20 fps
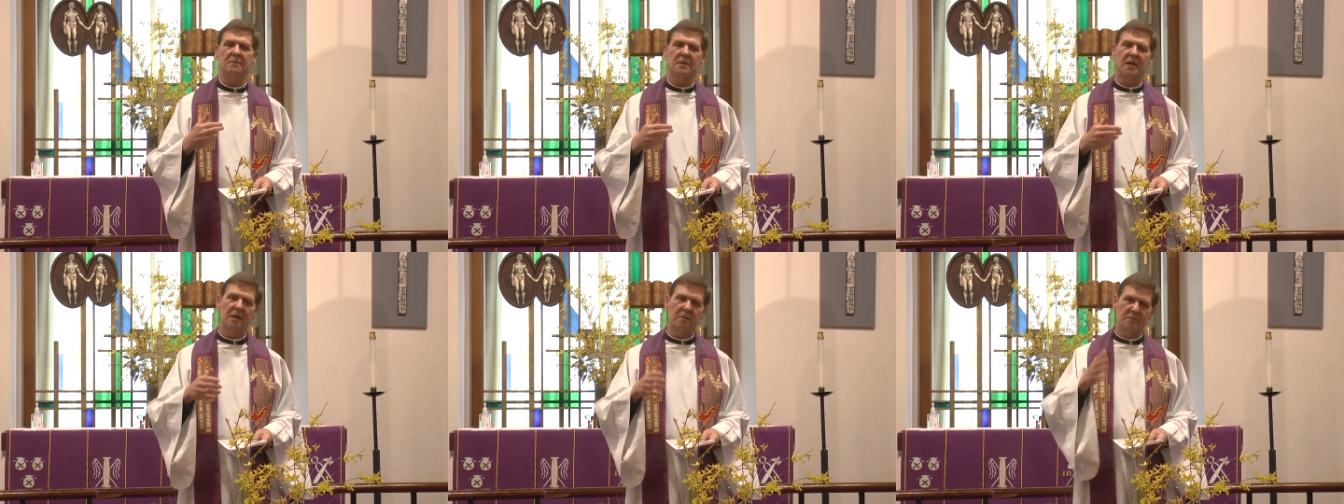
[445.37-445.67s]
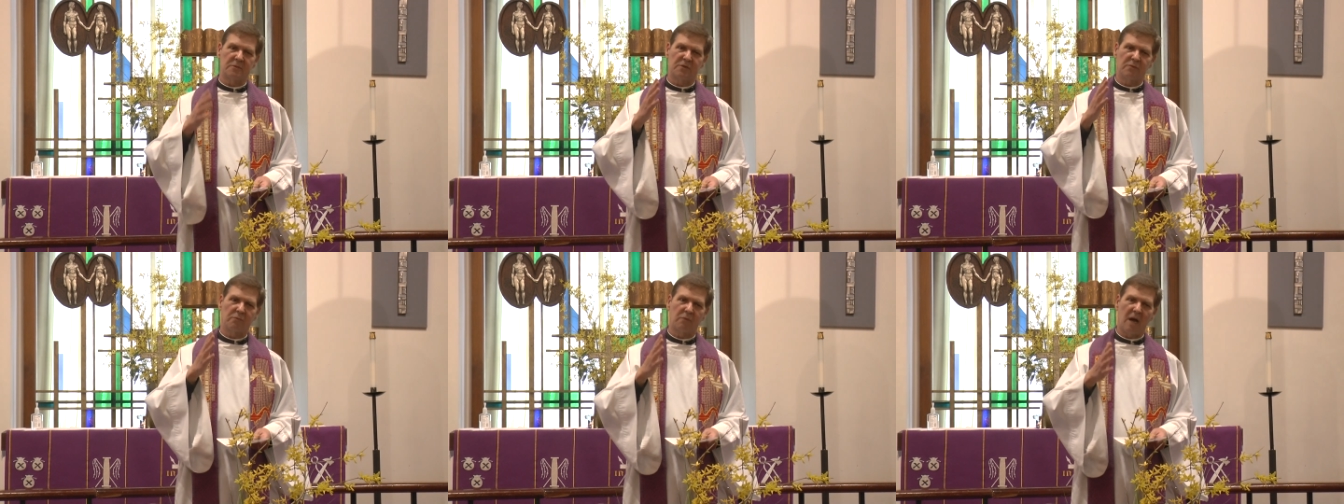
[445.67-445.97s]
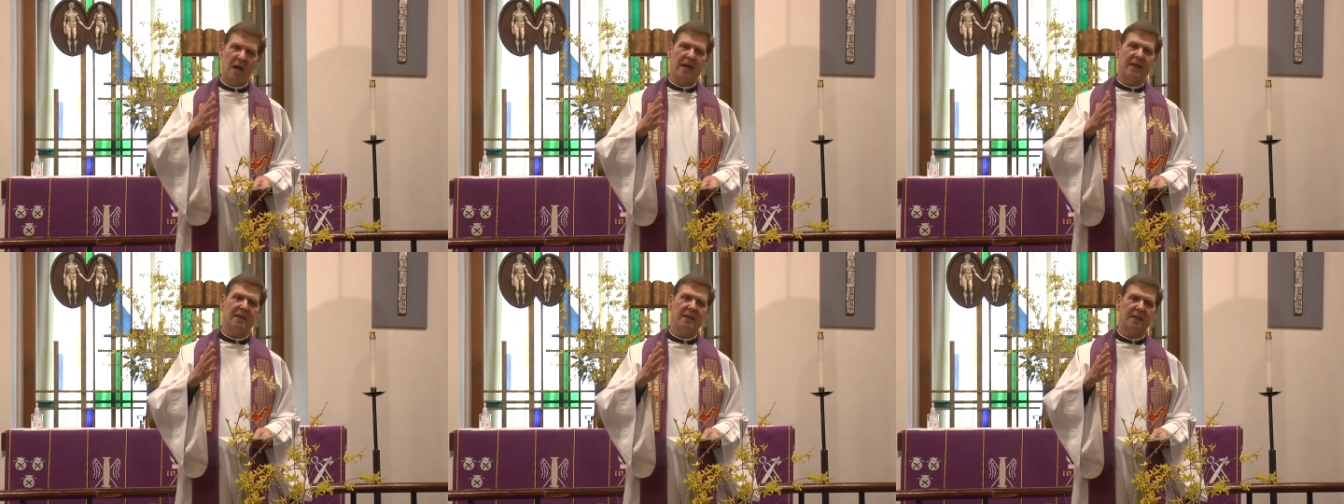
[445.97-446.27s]
comes
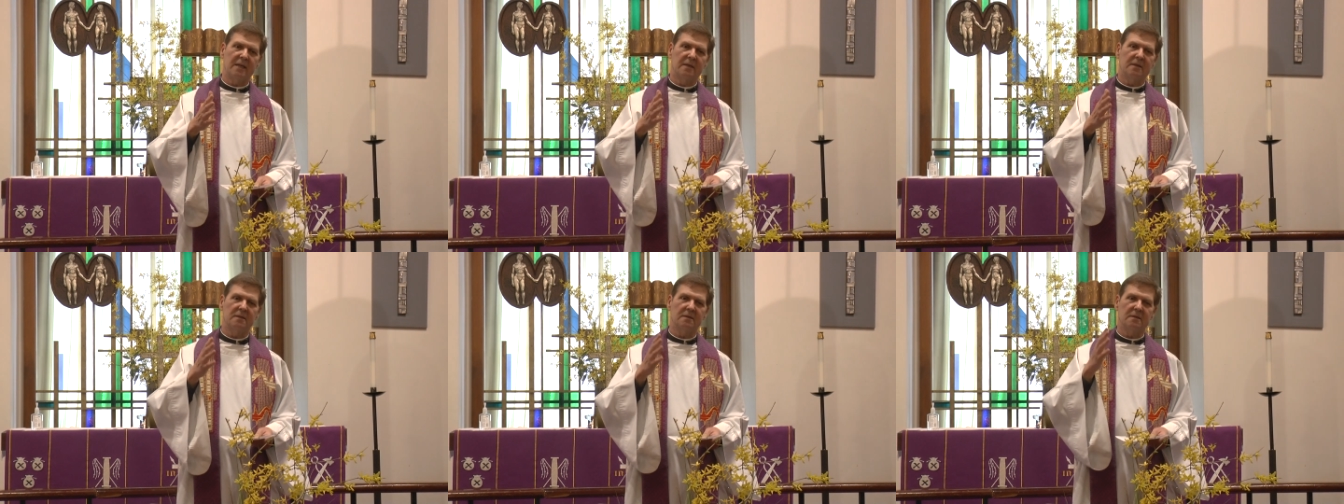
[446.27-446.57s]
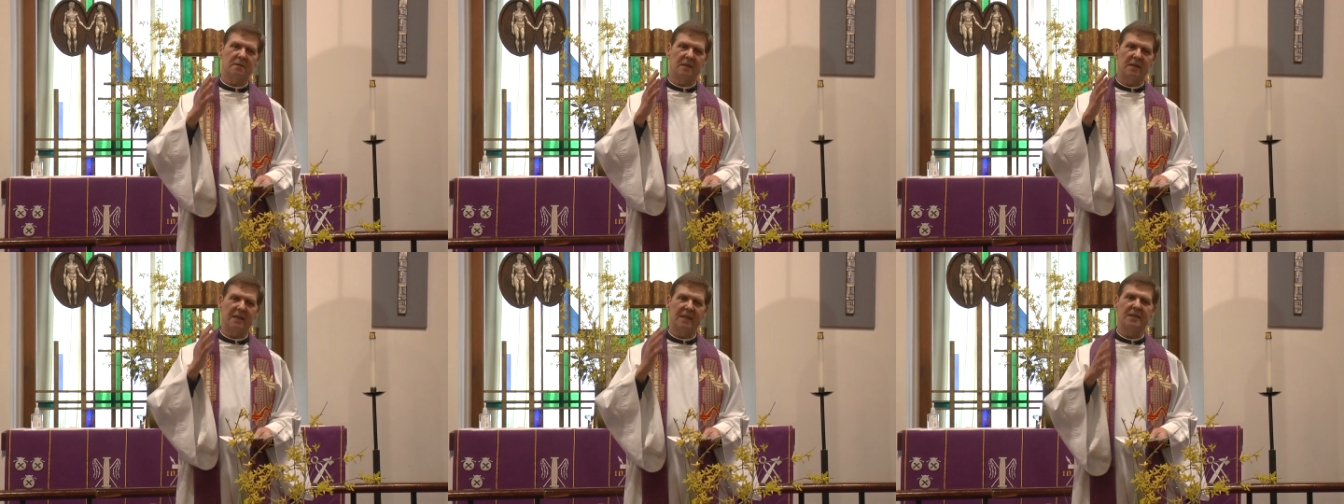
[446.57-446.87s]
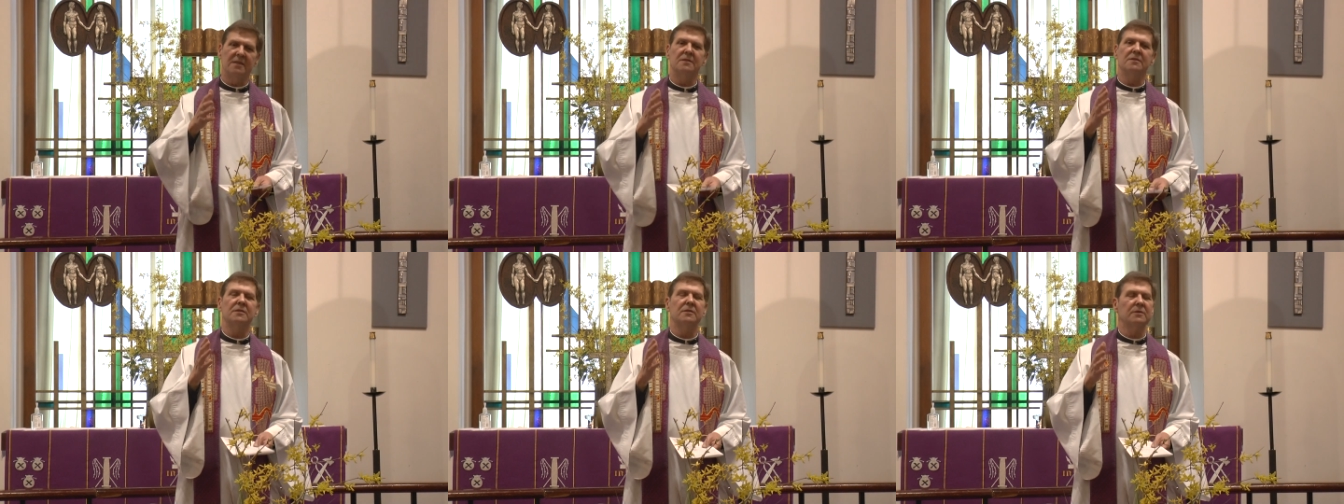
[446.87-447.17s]
riding
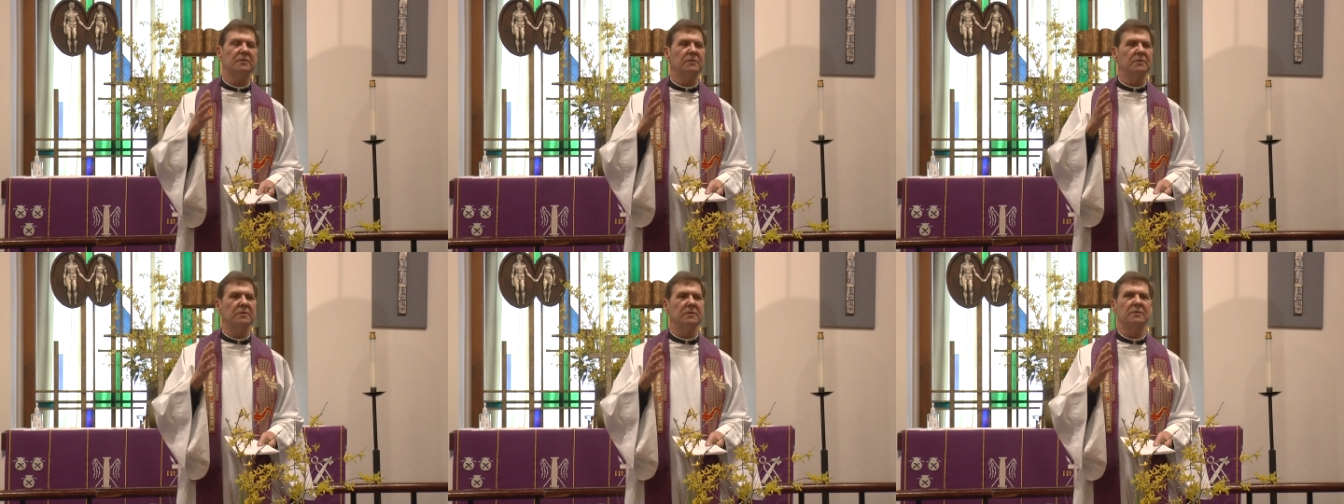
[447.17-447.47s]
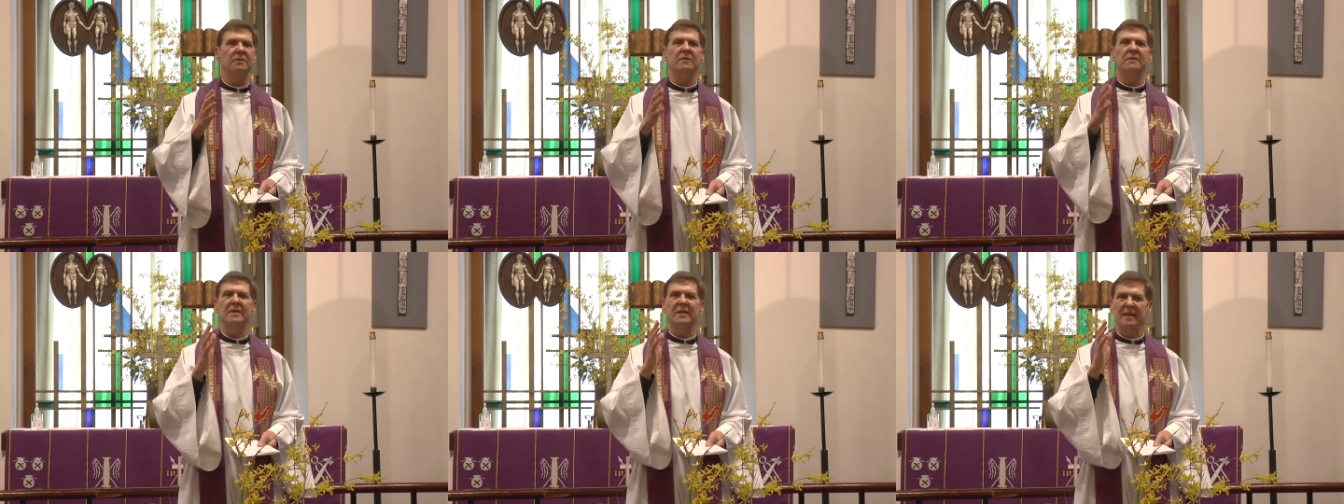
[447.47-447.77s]
into